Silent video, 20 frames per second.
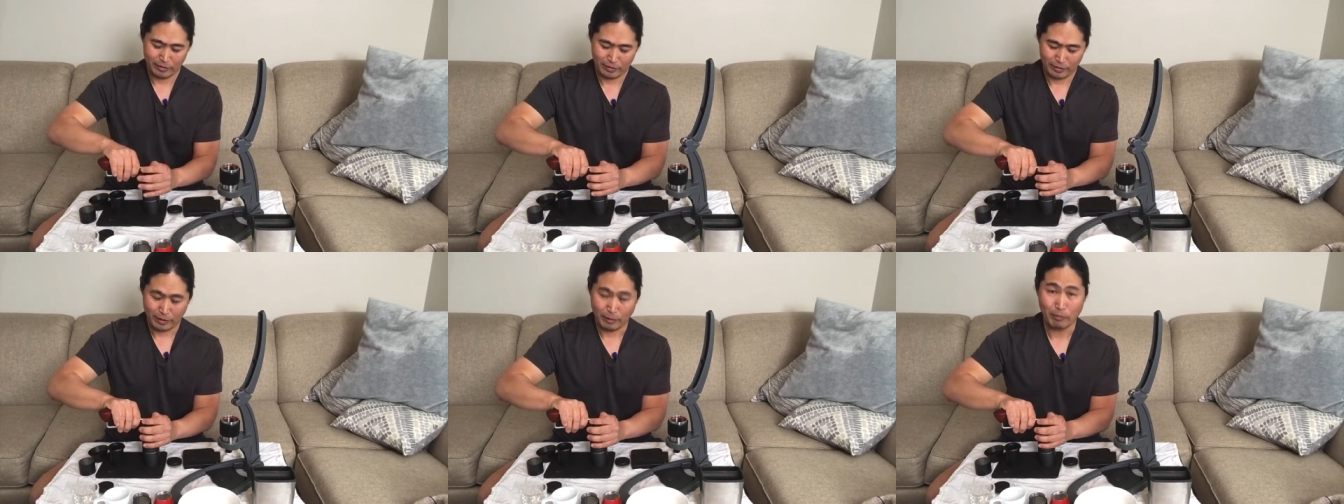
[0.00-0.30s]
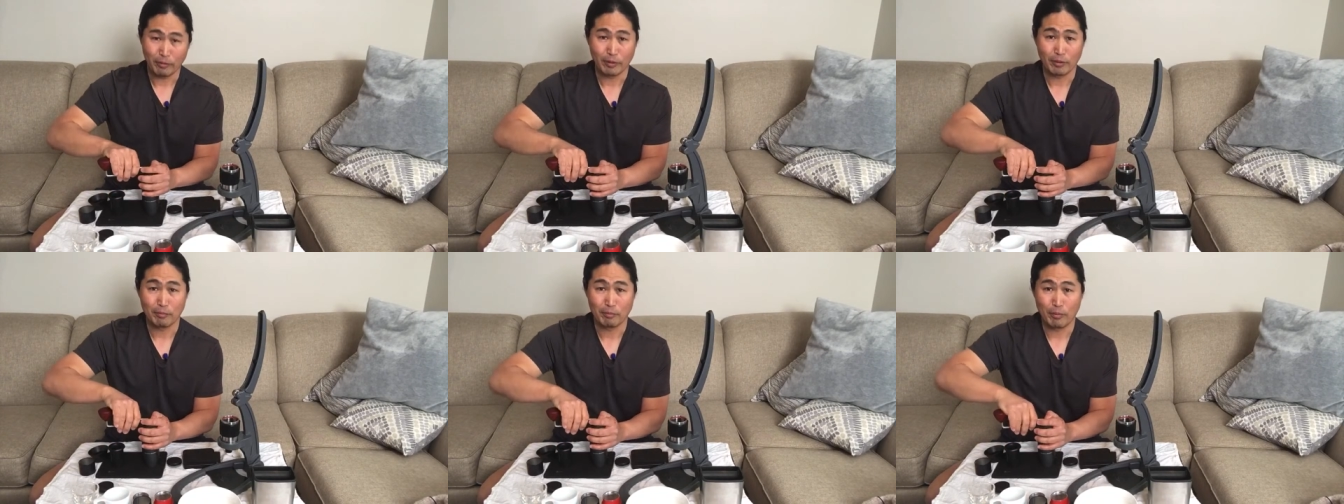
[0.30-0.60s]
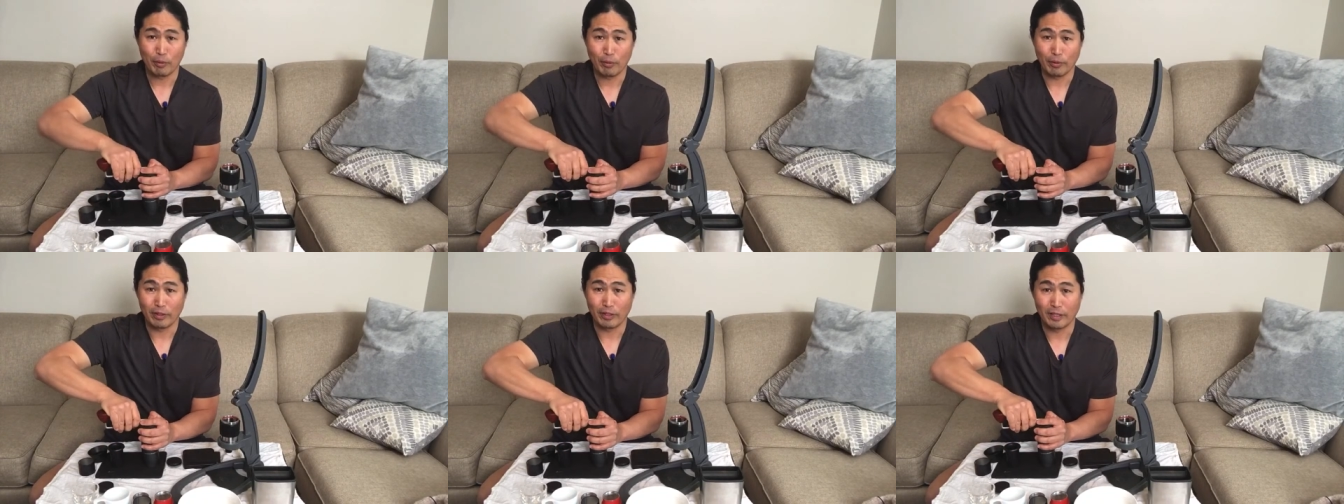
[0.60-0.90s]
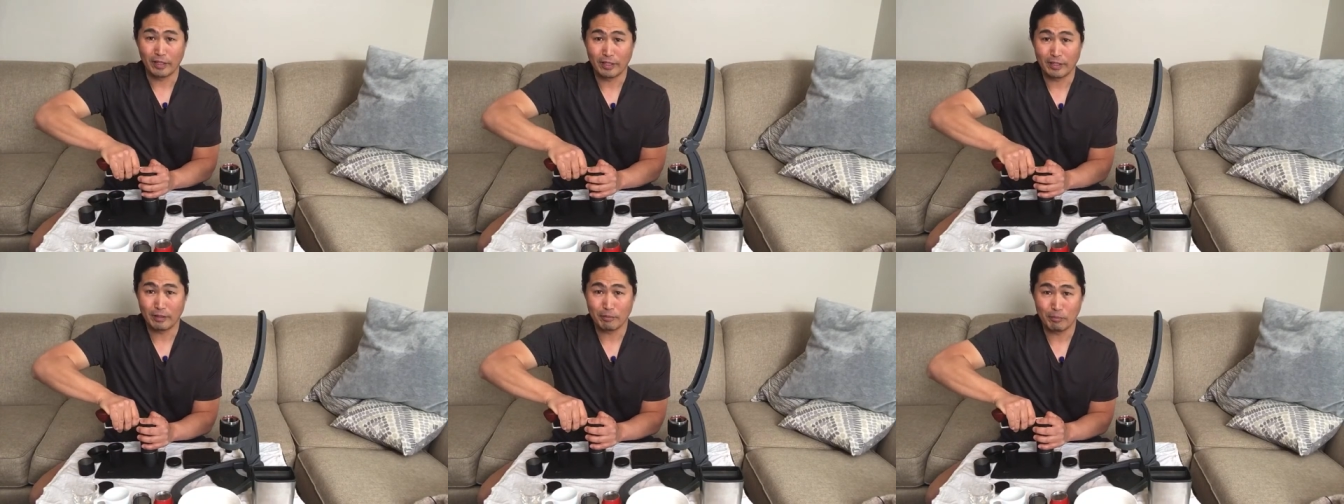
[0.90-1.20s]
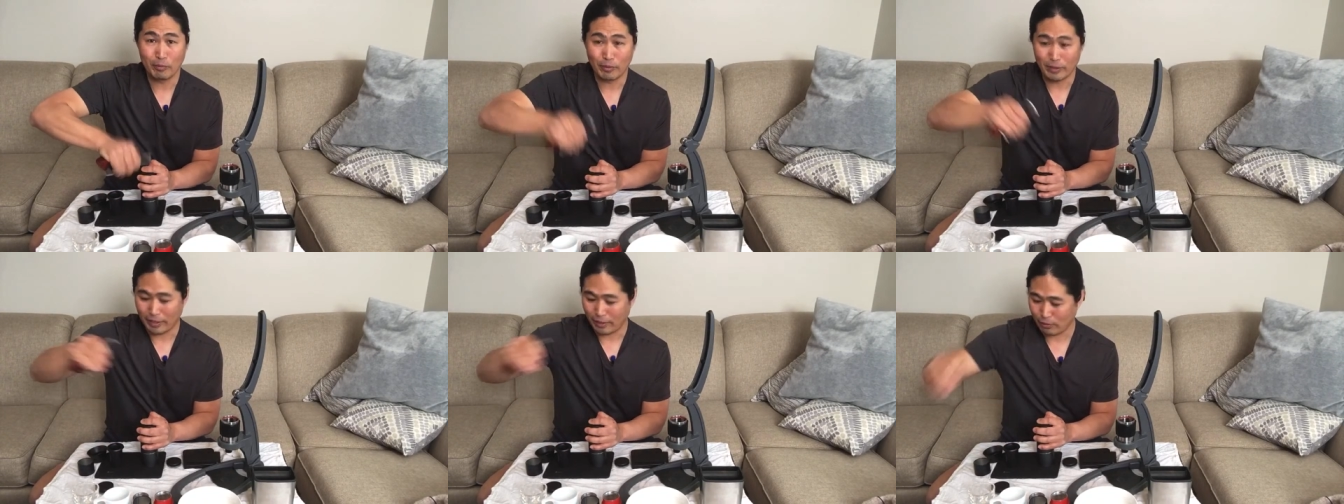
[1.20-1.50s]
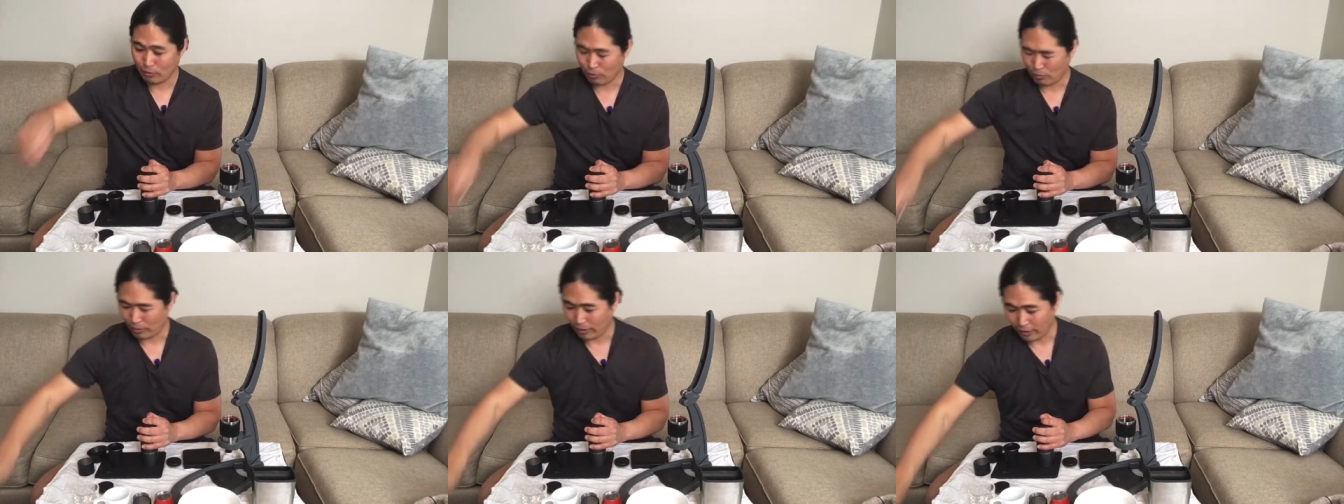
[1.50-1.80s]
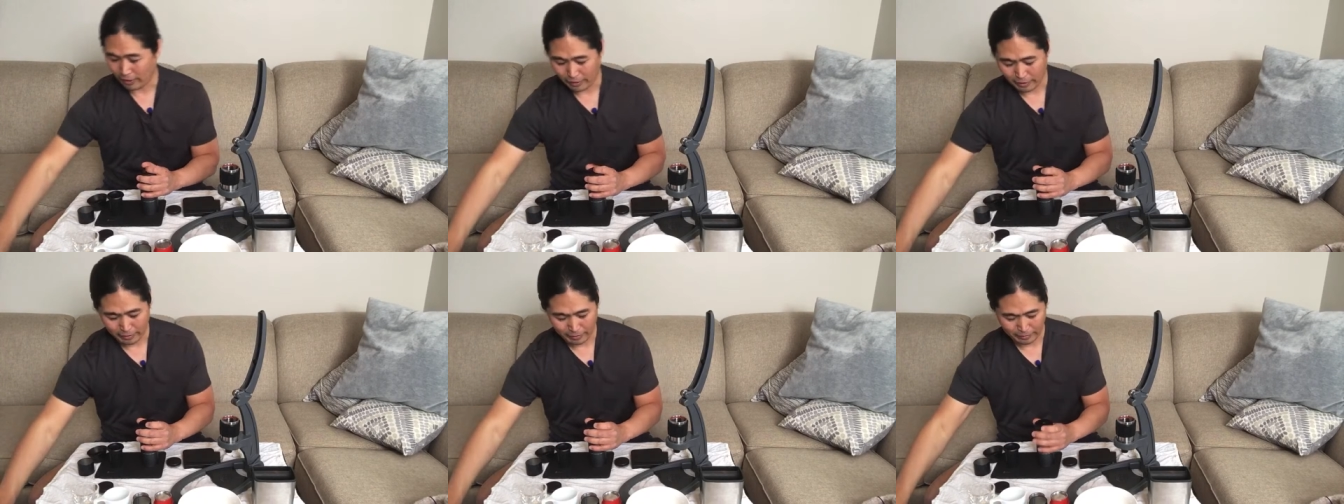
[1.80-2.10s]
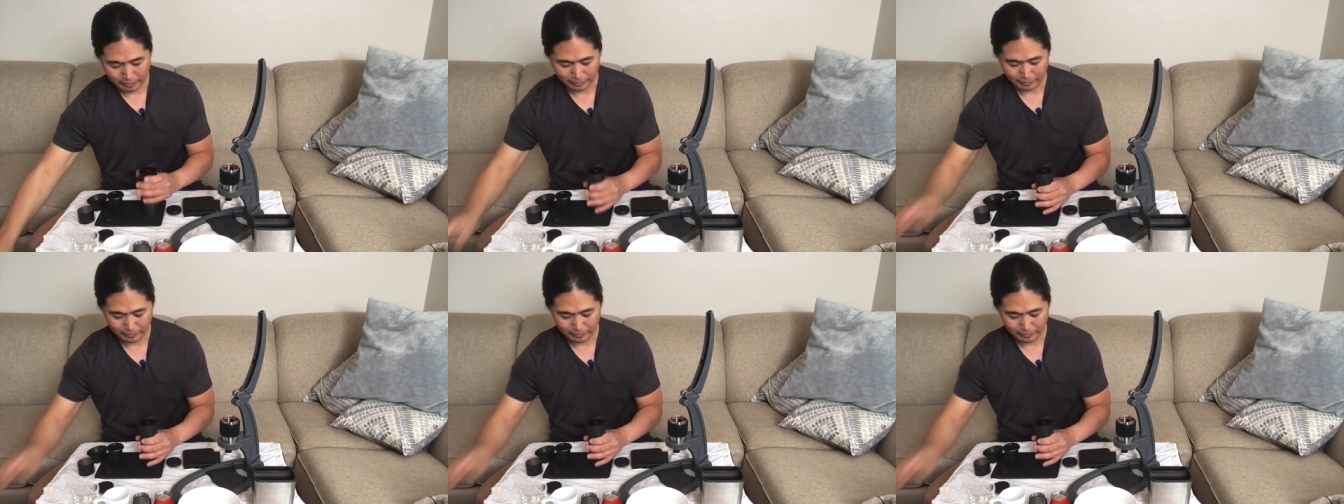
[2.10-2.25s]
I'm gonna boil a little more extra here.